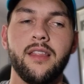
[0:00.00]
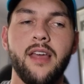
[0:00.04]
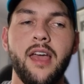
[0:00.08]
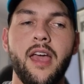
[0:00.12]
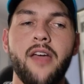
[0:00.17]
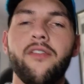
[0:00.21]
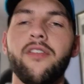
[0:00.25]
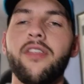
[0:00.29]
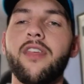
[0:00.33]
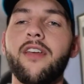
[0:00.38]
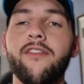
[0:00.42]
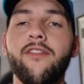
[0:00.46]

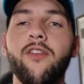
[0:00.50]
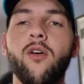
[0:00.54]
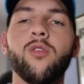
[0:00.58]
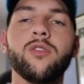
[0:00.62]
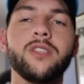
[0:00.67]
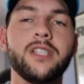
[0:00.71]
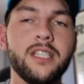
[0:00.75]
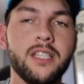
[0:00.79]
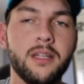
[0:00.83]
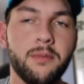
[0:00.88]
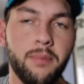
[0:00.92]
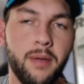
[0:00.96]
Everything falls
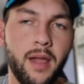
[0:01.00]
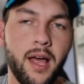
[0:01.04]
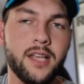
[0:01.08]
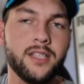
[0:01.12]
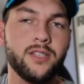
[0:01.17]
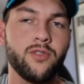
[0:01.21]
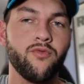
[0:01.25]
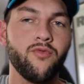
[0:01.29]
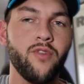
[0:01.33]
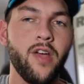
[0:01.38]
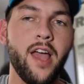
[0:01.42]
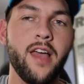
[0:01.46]
into
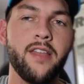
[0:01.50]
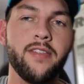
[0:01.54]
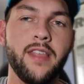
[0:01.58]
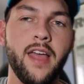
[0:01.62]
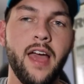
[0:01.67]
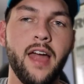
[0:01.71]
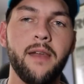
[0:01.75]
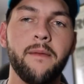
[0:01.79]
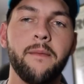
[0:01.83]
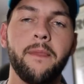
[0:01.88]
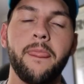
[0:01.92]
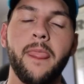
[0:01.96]
place around
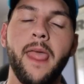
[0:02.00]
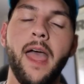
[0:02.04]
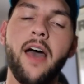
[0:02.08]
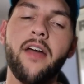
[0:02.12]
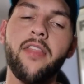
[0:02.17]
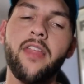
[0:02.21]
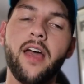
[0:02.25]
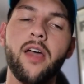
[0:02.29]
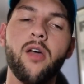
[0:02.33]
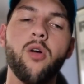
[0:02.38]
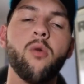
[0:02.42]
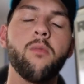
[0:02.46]
that. How
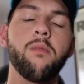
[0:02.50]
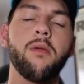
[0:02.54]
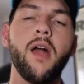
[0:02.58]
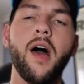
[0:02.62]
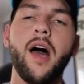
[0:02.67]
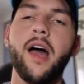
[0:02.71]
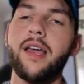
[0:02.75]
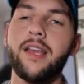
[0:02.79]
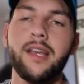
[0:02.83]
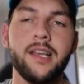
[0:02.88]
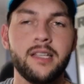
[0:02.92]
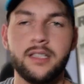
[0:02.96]
they all
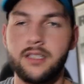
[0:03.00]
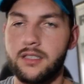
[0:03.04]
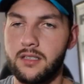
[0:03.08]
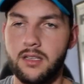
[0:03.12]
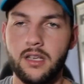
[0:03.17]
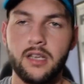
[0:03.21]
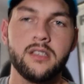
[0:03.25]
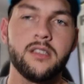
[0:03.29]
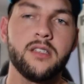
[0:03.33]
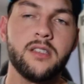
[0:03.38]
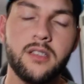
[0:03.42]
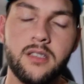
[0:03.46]
play,
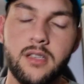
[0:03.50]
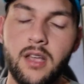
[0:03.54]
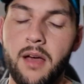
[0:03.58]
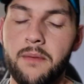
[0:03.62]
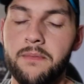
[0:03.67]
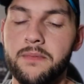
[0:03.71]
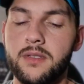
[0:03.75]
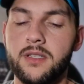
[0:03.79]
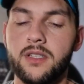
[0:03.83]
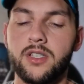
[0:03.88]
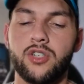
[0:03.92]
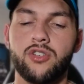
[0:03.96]
it's up
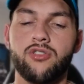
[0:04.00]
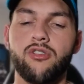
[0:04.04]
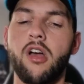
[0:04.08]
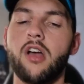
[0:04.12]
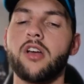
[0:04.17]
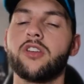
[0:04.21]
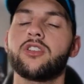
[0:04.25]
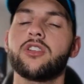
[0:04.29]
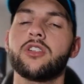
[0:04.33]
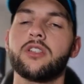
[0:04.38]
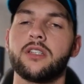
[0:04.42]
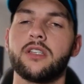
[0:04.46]
to the
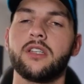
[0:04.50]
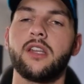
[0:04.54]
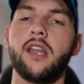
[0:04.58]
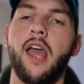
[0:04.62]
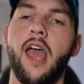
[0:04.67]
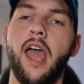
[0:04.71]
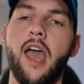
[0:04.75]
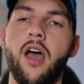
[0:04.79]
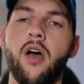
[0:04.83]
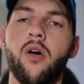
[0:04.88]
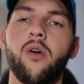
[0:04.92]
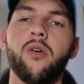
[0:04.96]
structures and
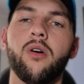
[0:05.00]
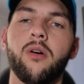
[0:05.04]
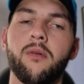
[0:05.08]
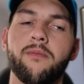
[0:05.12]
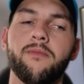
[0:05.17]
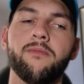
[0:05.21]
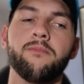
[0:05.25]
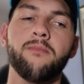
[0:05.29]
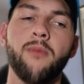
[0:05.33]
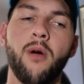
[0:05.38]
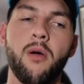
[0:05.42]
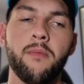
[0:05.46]
how
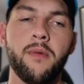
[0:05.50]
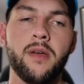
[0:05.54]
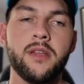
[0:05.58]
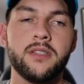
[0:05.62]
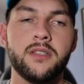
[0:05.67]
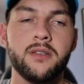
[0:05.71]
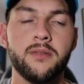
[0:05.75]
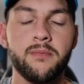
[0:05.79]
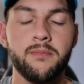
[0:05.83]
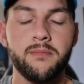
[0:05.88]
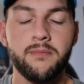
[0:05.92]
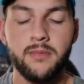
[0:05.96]

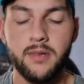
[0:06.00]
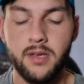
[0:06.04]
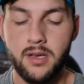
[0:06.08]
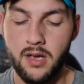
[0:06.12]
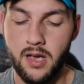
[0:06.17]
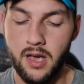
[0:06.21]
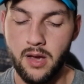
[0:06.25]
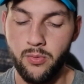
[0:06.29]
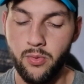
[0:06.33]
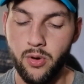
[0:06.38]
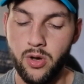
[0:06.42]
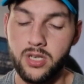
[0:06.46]
momentum
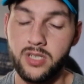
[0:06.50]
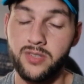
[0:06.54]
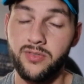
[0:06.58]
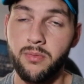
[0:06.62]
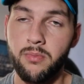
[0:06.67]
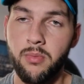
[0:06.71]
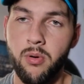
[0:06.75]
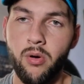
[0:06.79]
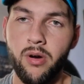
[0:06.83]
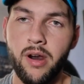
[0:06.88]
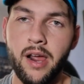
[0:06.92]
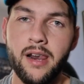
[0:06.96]
works for
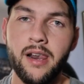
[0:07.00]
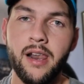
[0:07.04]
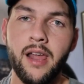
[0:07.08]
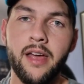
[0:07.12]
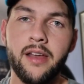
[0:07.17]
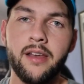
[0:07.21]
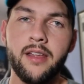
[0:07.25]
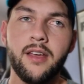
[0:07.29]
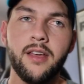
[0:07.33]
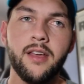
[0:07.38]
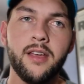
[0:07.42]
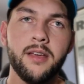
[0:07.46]
Port Adelaide.